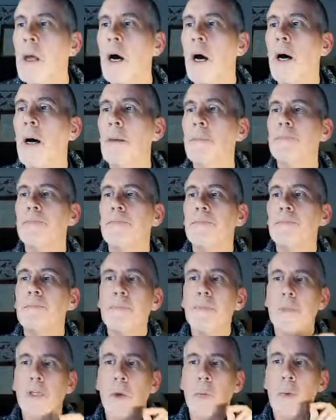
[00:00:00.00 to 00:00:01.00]
Um,
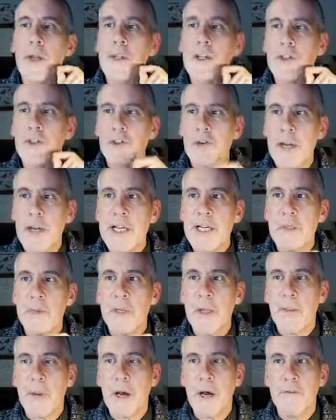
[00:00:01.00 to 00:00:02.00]
so with the trees,
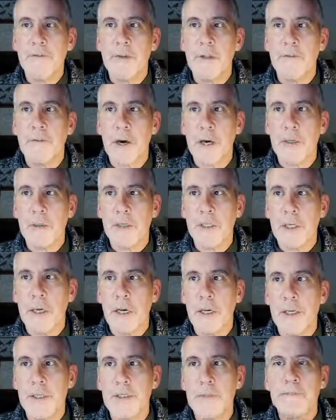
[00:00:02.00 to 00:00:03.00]
when you're planting for the final
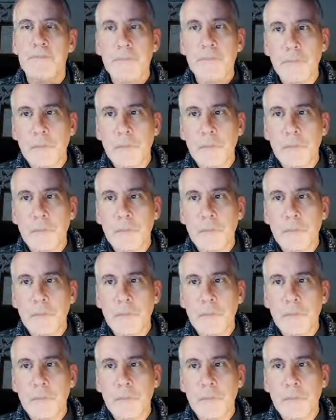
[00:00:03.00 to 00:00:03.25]
size,